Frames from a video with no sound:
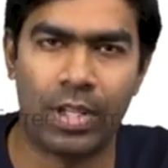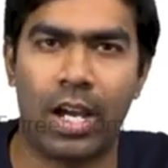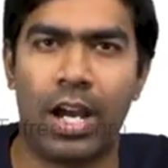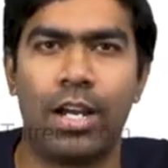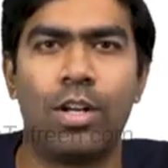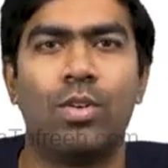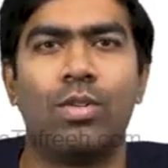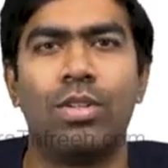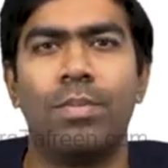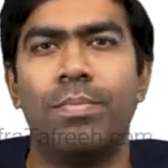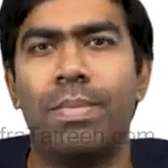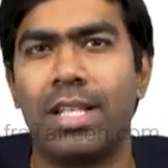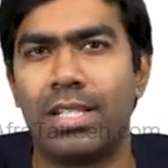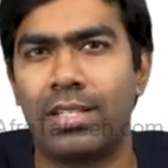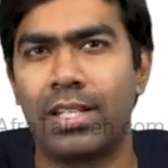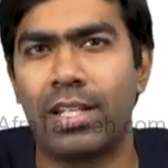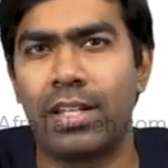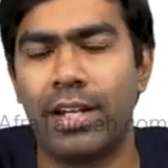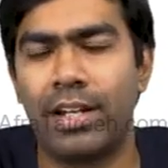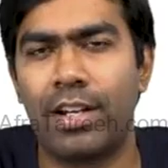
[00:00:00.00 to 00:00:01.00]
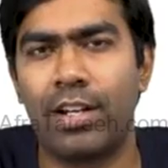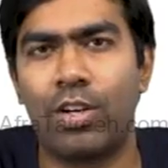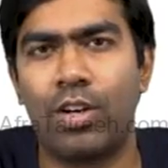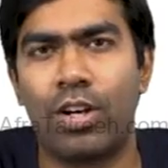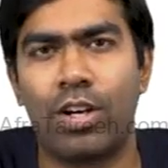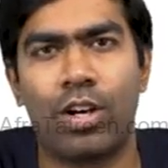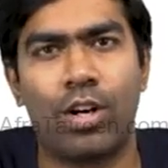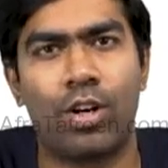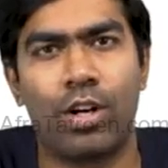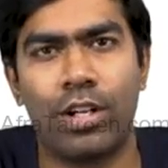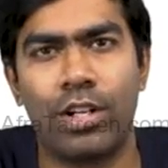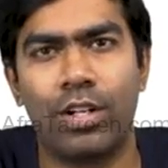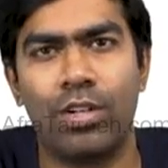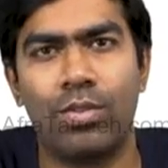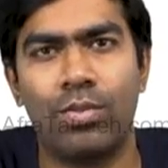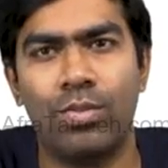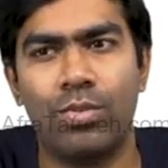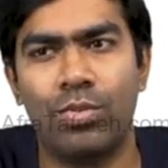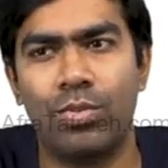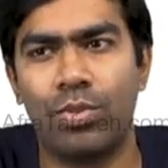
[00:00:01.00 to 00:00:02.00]
I know the best secretagogue according
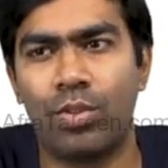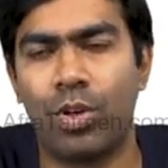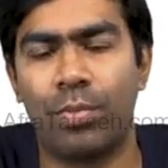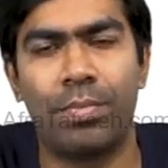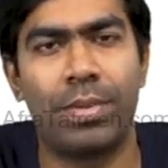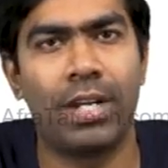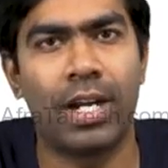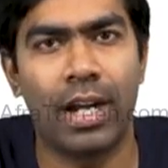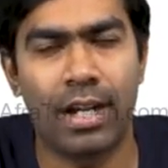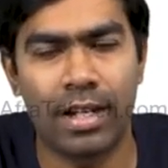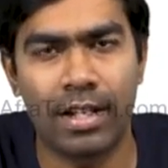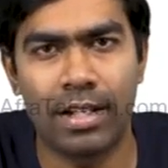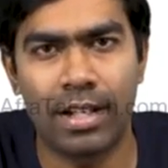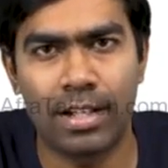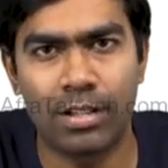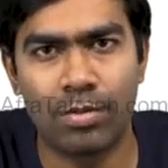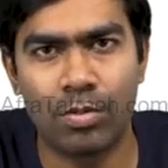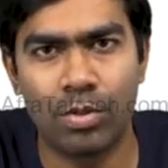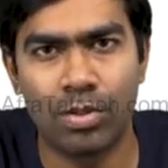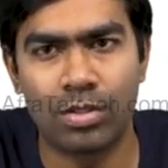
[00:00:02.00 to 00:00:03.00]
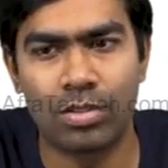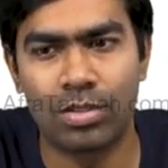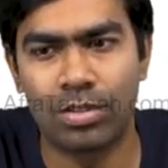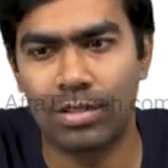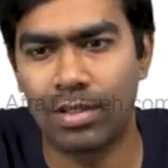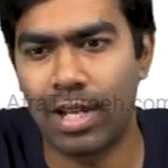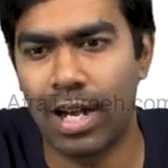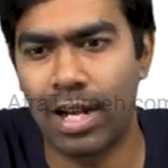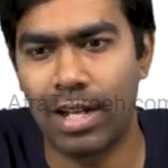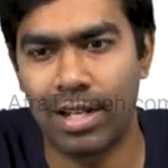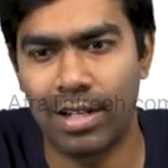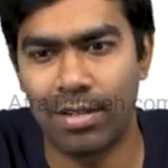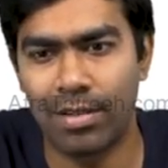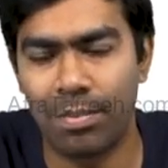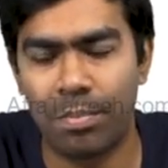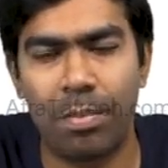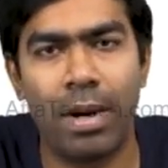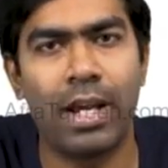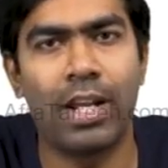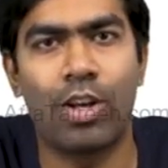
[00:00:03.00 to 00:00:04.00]
to your pediatric textbooks and
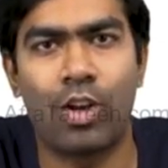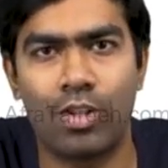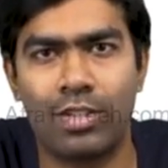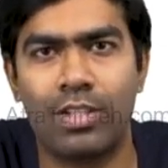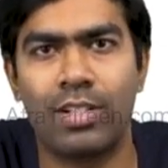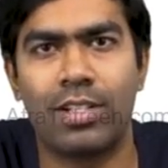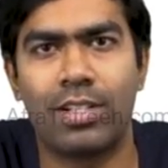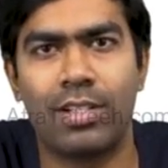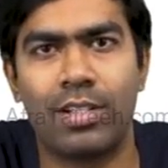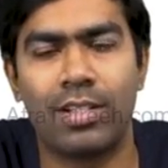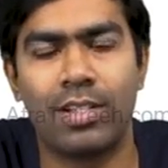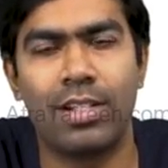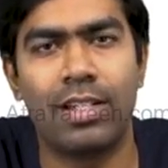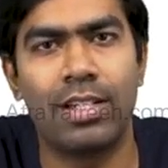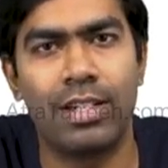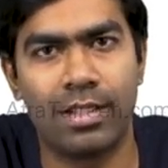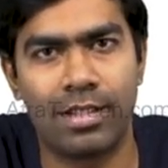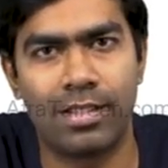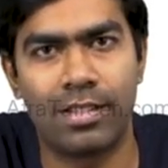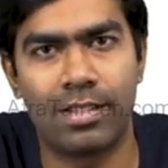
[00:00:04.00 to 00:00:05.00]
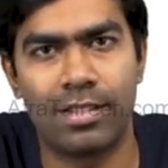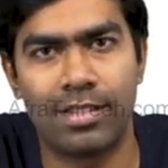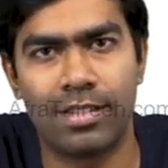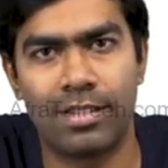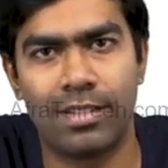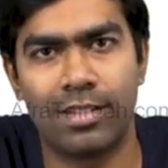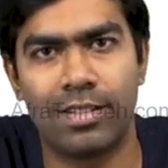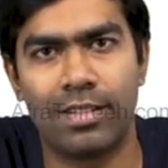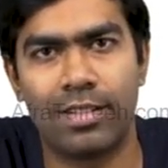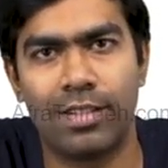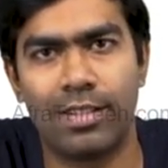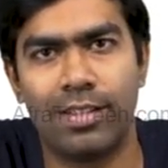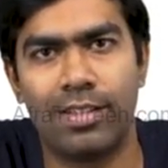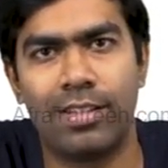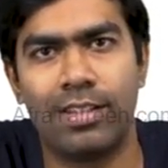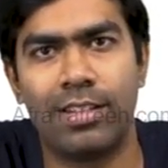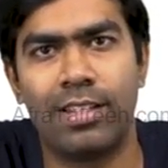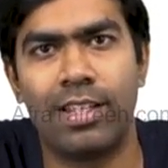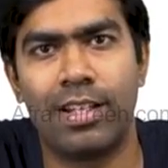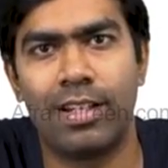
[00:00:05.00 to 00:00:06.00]
by logic is
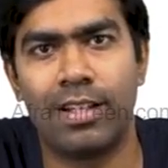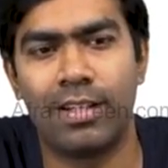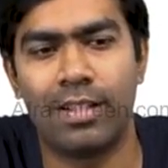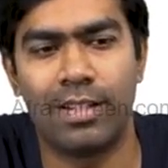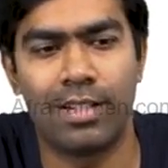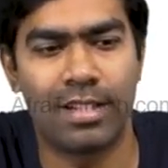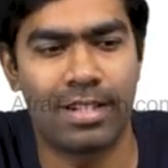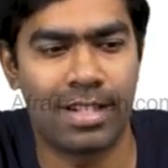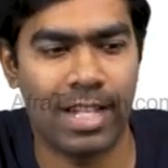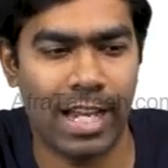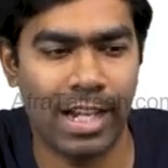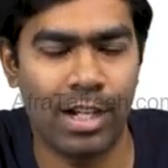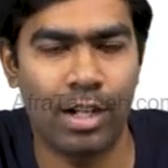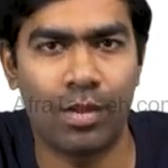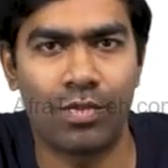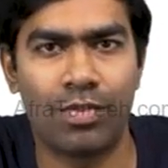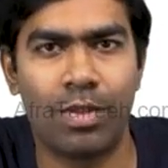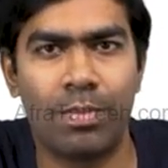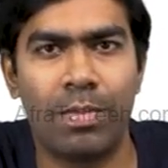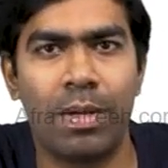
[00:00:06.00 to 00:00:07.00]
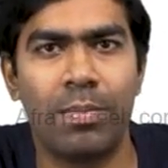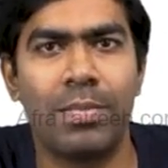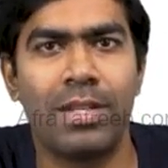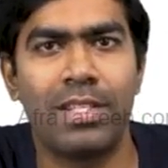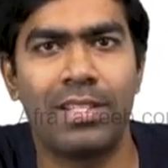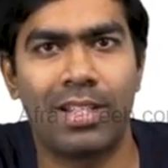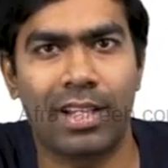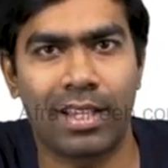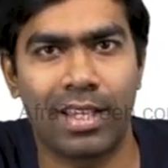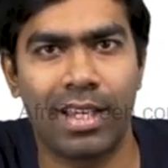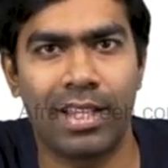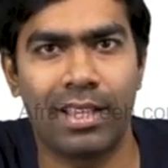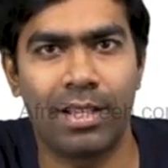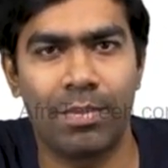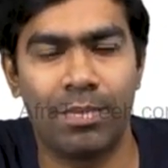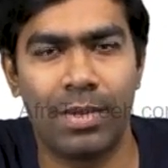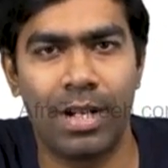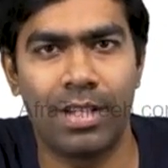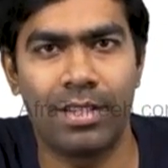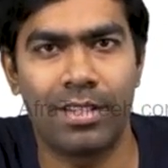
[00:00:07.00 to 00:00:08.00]
the site of the baby sucking the
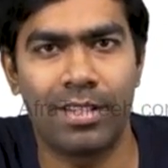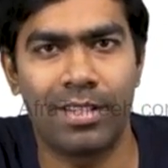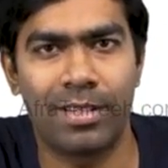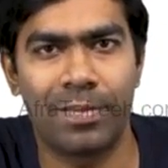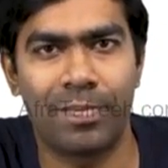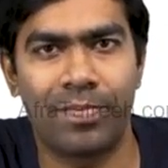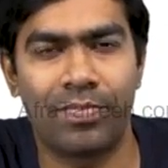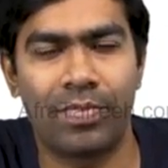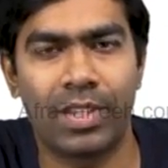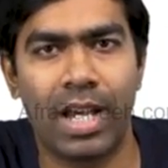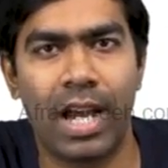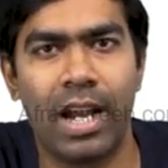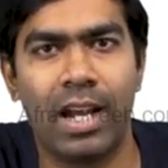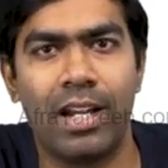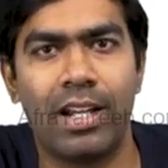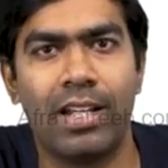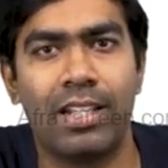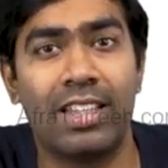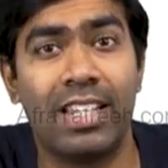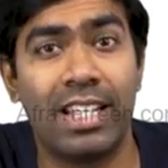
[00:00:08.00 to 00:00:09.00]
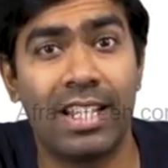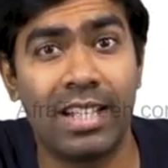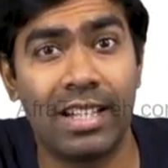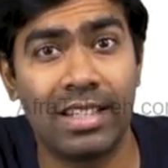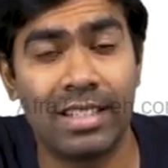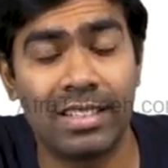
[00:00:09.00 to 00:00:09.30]
breast and the